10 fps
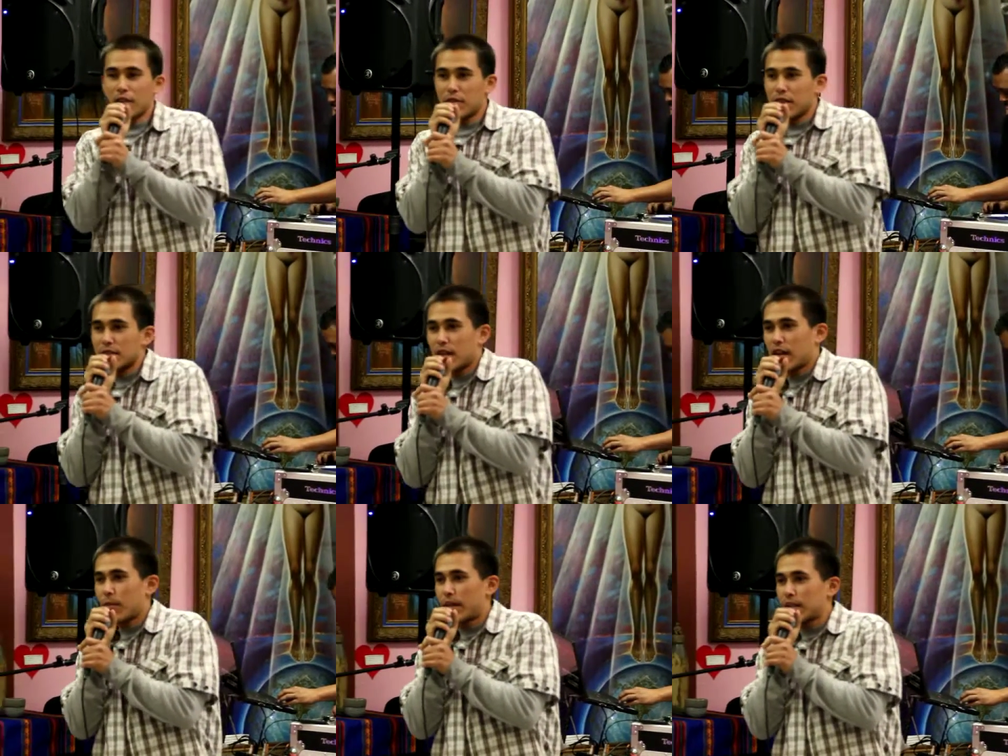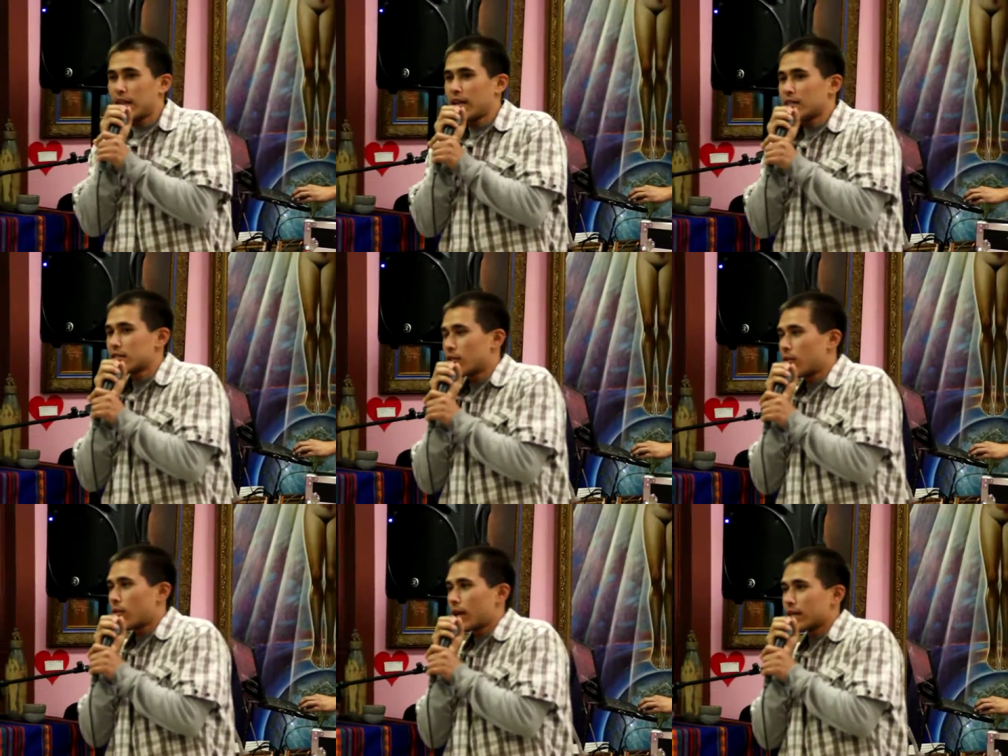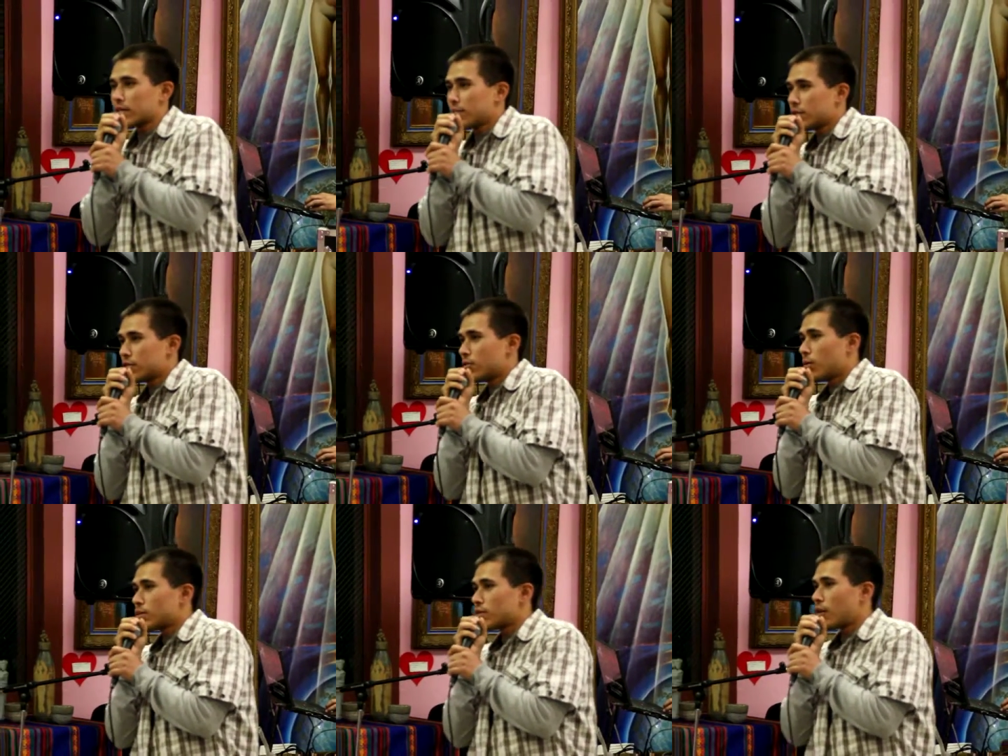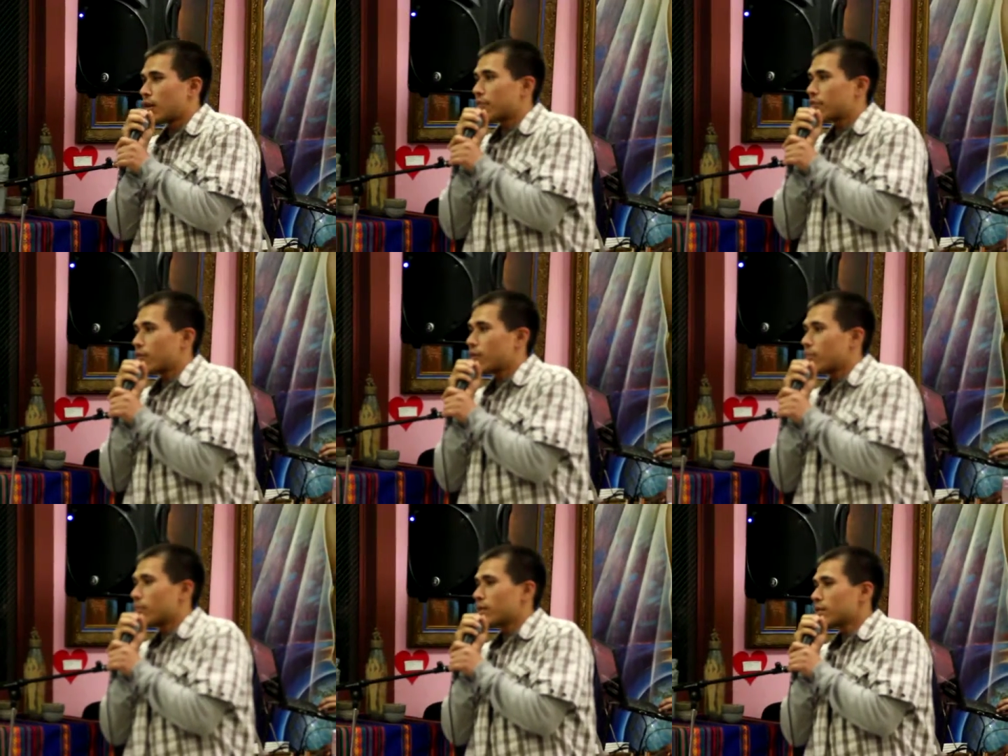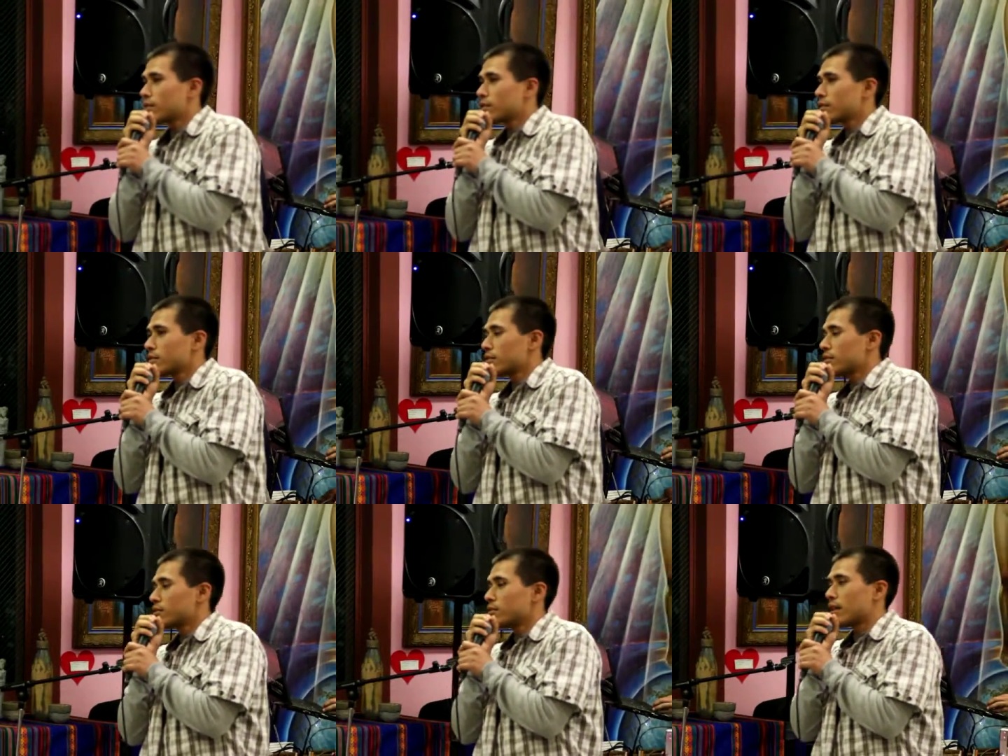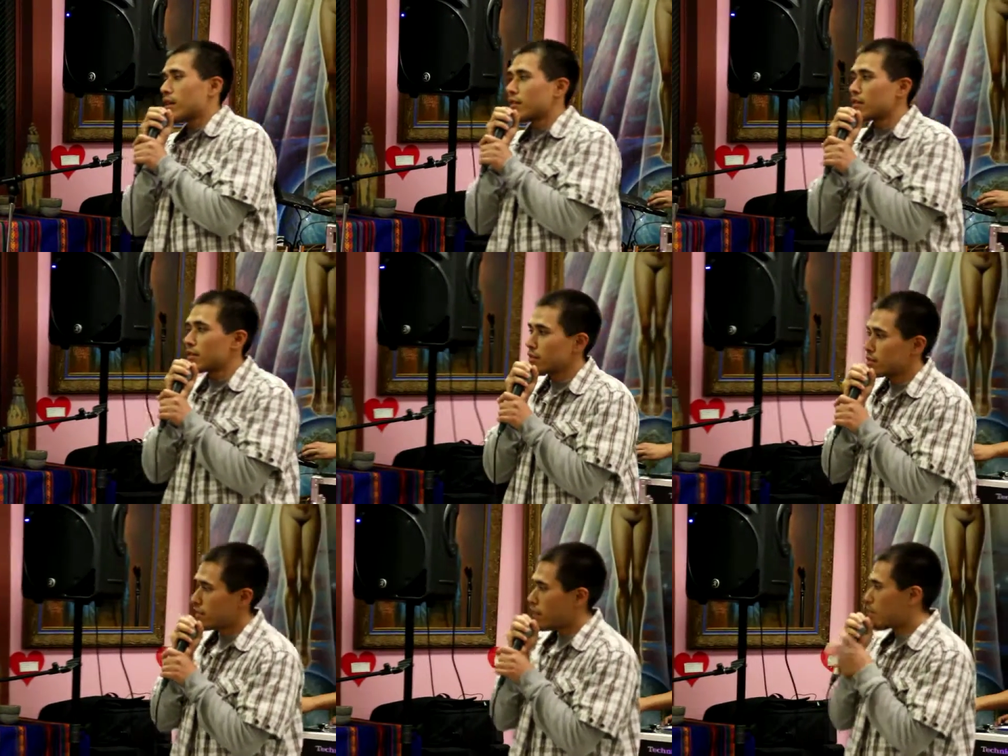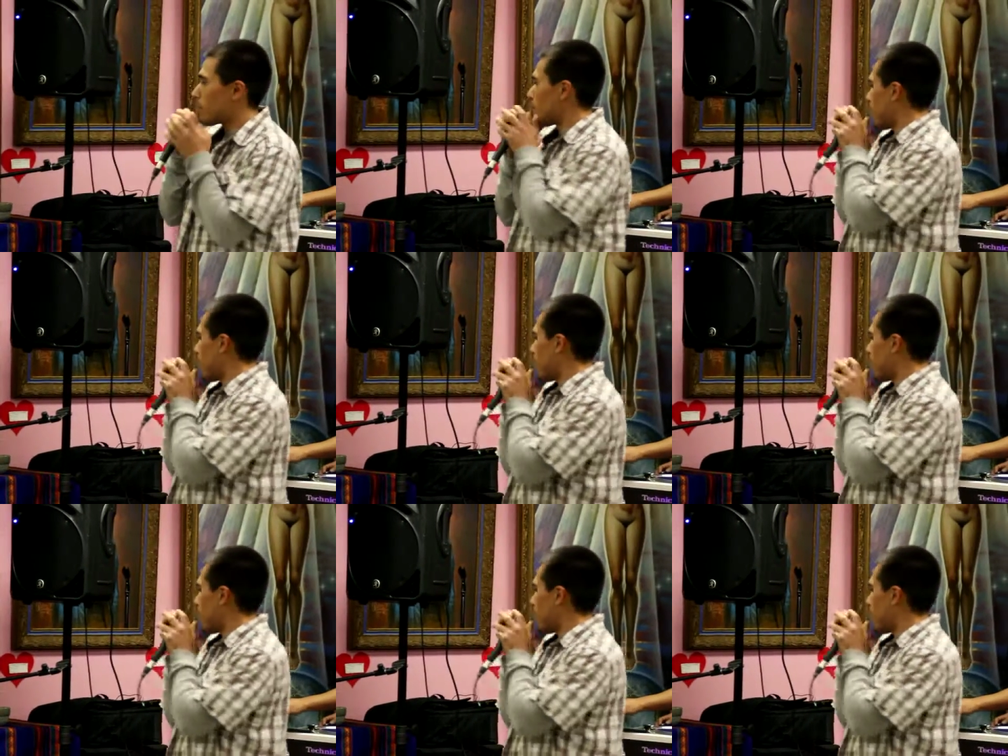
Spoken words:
know things kind of ran late, so I guess I'm gonna just do one song after all, but do that at least. And